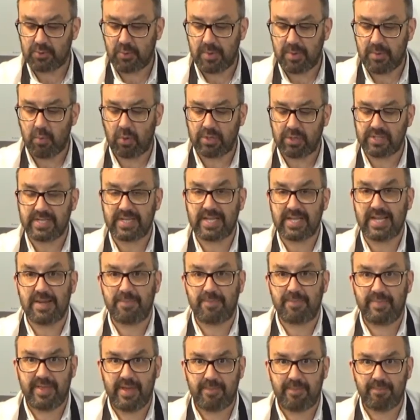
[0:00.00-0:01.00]
So we want to
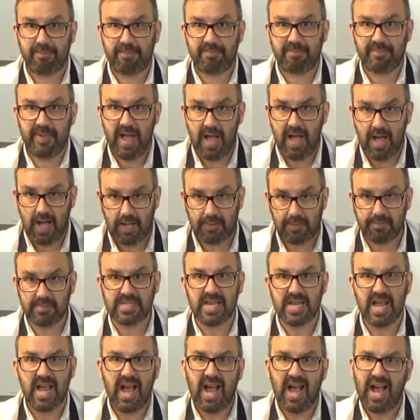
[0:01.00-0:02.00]
keep the
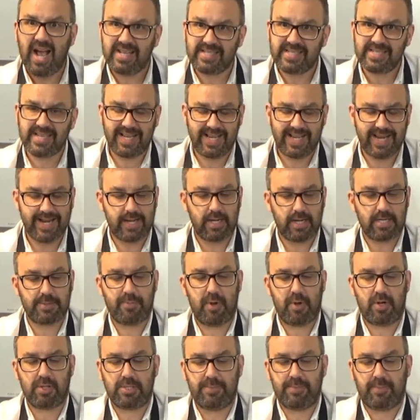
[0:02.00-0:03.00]
palms as clean as
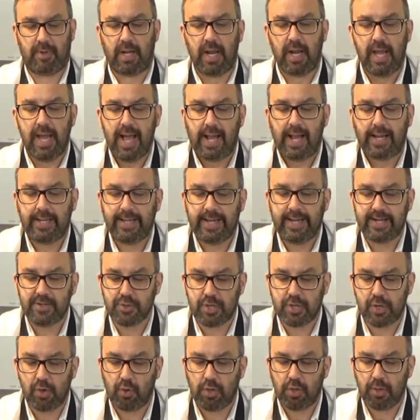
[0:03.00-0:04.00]
possible. And
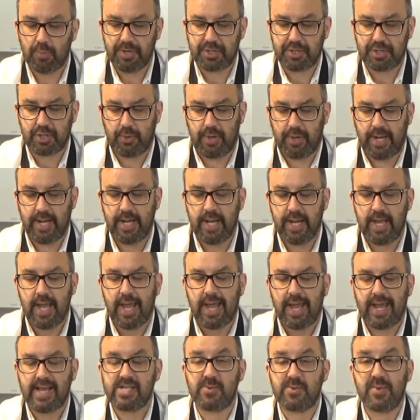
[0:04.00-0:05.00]
literally all that we're doing
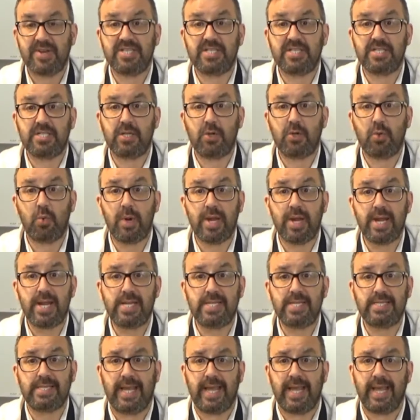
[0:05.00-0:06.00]
is we're
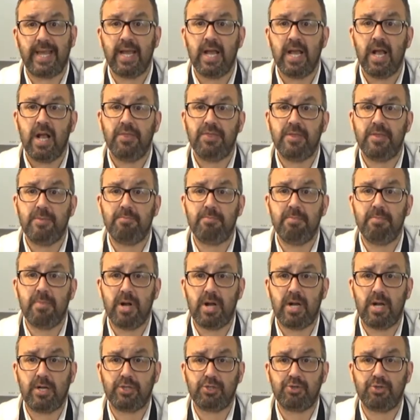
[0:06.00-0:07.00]
squeezing the
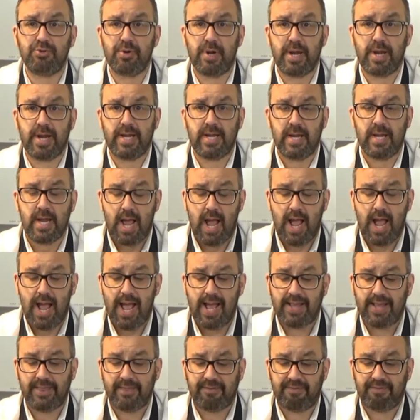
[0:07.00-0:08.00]
margarine
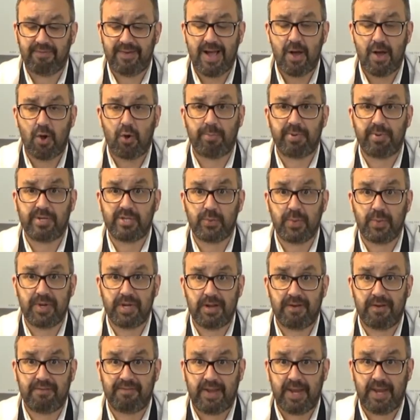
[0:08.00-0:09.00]
and the flour between
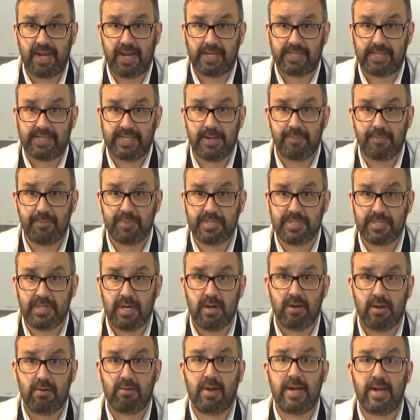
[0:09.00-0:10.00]
our fingertips,
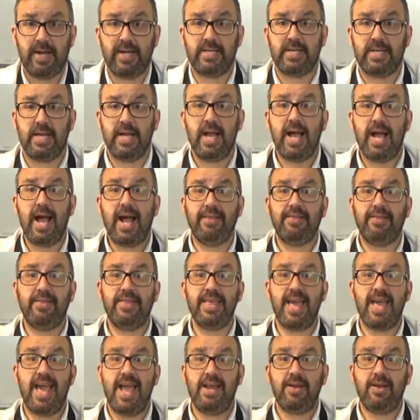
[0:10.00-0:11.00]
right? And
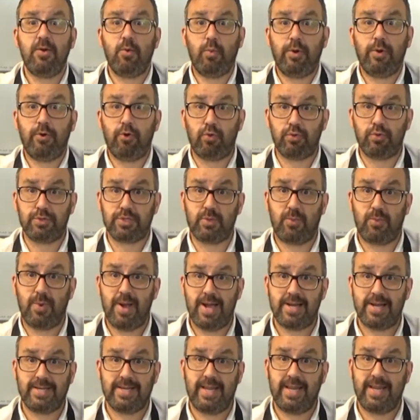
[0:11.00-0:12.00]
then we're also
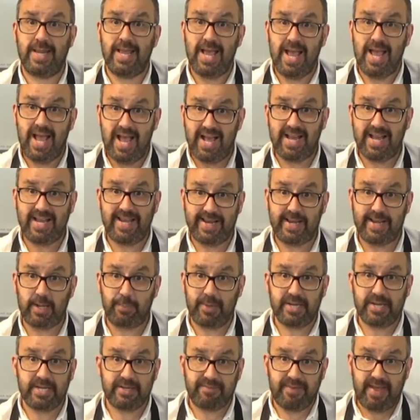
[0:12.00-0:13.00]
adding a little
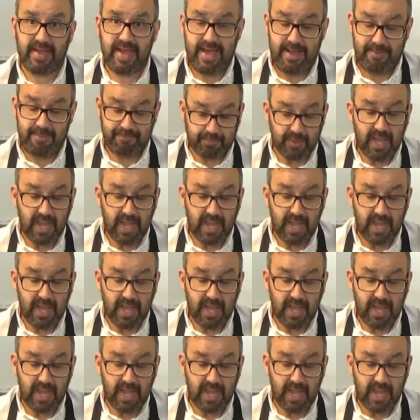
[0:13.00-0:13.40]
bit of air.